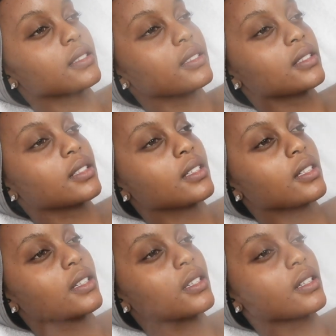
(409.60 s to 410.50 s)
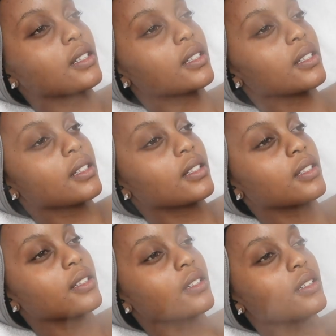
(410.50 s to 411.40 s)
So you'll feel that tightening
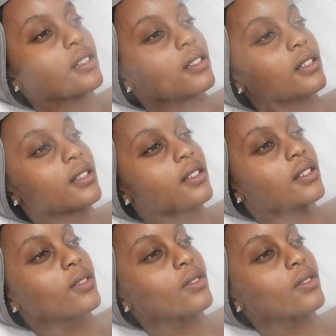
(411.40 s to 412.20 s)
effect on the skin.